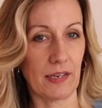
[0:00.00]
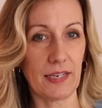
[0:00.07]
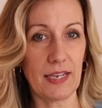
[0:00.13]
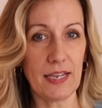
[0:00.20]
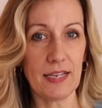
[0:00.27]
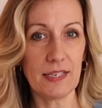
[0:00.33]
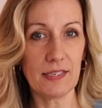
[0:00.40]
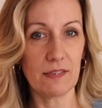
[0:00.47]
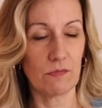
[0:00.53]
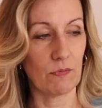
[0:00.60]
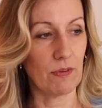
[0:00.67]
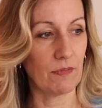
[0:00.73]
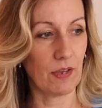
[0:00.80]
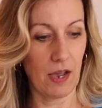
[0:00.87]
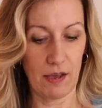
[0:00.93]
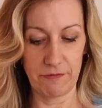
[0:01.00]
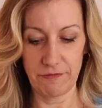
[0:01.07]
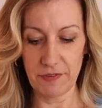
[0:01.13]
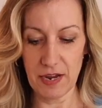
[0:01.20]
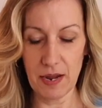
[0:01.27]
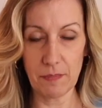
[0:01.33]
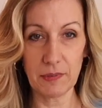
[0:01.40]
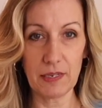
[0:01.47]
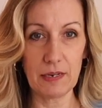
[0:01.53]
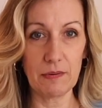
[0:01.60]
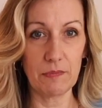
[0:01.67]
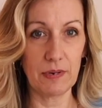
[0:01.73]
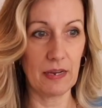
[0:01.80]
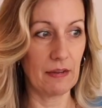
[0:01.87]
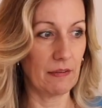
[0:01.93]
kids. We've got family.
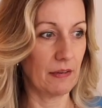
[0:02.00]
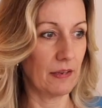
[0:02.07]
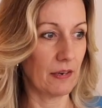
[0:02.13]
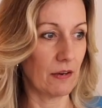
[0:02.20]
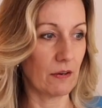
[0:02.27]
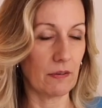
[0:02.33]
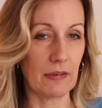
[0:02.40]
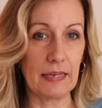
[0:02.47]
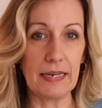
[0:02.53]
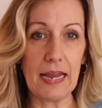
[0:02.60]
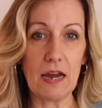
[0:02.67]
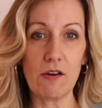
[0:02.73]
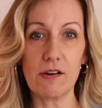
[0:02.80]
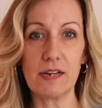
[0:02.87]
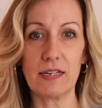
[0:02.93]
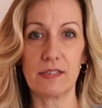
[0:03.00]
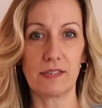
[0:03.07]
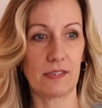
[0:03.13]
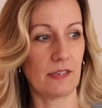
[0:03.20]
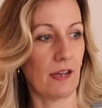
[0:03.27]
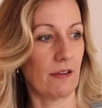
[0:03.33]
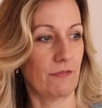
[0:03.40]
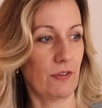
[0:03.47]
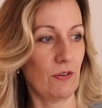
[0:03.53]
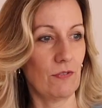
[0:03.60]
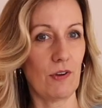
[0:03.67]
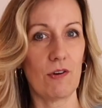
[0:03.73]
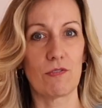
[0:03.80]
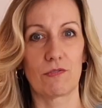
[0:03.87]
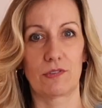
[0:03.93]
We, inherited stuff. Who
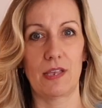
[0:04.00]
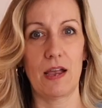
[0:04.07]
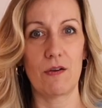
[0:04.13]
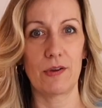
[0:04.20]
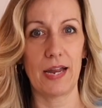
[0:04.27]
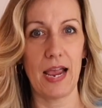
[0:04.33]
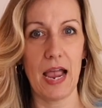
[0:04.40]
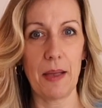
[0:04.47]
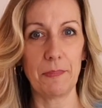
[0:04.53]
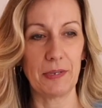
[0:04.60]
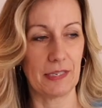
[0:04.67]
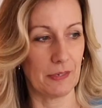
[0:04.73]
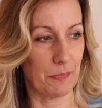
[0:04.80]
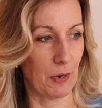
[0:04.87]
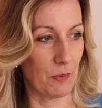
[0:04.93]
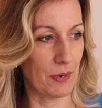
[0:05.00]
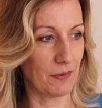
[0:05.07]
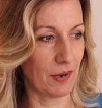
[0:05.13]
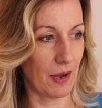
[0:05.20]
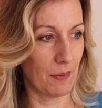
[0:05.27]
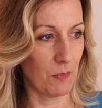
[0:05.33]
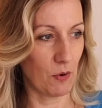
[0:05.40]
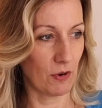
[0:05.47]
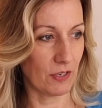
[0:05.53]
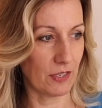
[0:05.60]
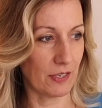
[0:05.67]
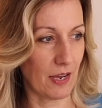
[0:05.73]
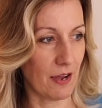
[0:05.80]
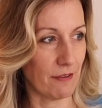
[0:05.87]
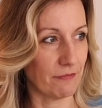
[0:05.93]
knows how it happens, but we've got more
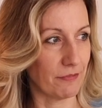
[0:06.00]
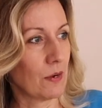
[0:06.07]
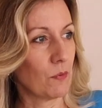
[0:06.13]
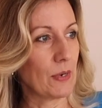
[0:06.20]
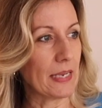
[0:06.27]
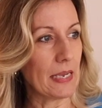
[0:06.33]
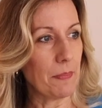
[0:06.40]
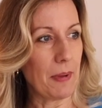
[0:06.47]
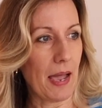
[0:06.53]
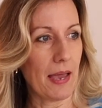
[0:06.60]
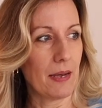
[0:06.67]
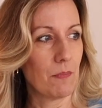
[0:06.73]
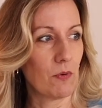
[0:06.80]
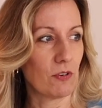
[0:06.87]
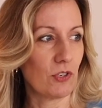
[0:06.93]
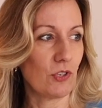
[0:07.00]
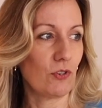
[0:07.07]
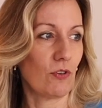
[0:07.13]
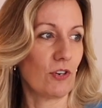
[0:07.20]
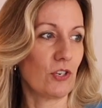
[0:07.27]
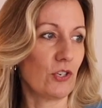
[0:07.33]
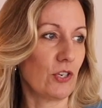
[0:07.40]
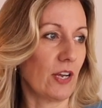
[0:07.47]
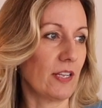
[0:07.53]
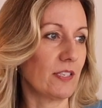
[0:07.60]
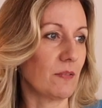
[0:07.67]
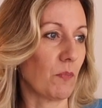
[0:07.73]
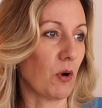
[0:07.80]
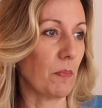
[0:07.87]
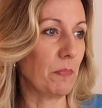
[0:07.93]
stuff. We keep adding more storage sheds,
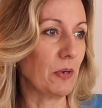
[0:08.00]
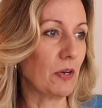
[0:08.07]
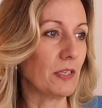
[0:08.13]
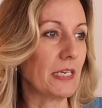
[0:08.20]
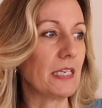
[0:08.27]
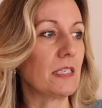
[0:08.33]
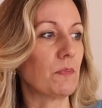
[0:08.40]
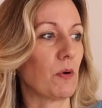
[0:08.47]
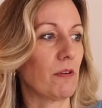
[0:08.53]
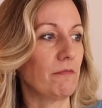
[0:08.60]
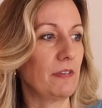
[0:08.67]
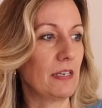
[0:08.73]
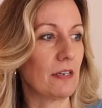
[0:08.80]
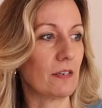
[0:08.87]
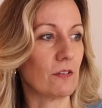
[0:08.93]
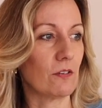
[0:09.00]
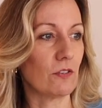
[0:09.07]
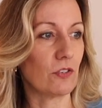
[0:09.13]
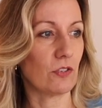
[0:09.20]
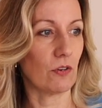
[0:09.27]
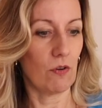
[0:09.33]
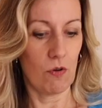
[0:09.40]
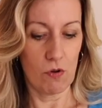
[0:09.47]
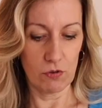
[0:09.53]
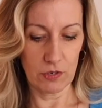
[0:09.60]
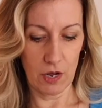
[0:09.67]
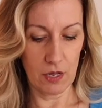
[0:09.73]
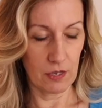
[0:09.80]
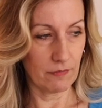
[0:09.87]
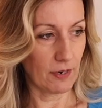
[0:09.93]
more buildings, more vehicles to hold
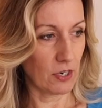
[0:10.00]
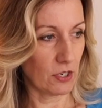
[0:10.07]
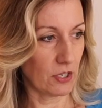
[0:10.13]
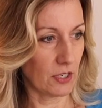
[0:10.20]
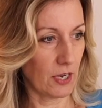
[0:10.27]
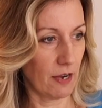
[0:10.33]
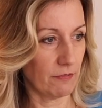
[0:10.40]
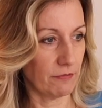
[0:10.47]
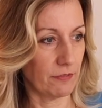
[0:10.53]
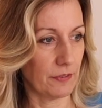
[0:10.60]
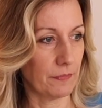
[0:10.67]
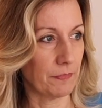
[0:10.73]
all of our stuff.